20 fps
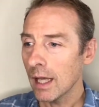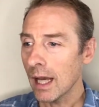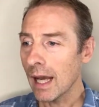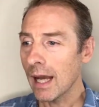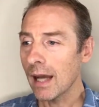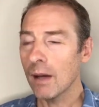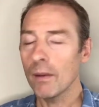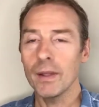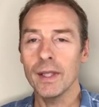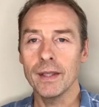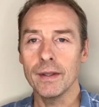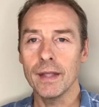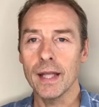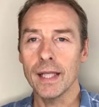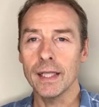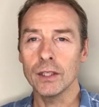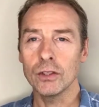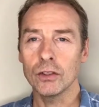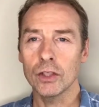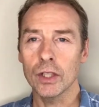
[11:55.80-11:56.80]
out in
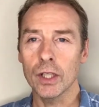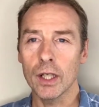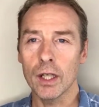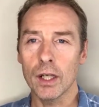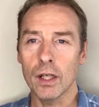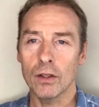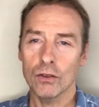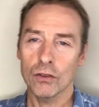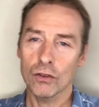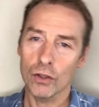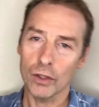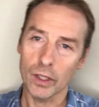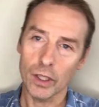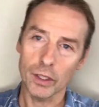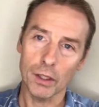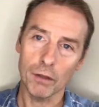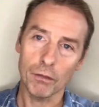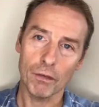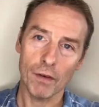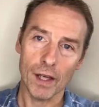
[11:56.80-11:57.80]
nature, sun
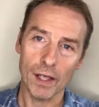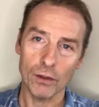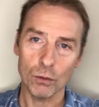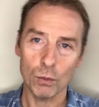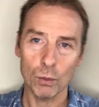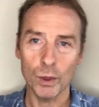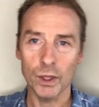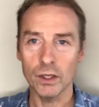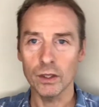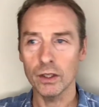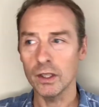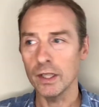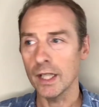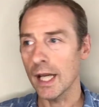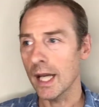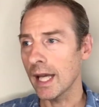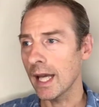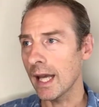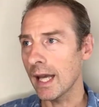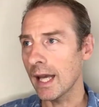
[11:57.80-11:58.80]
on your face, wind in
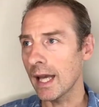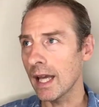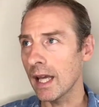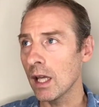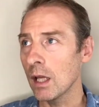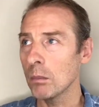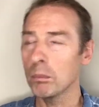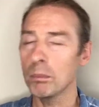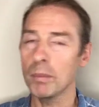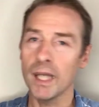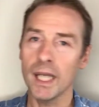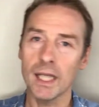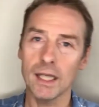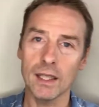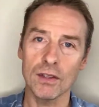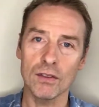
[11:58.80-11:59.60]
your hair, being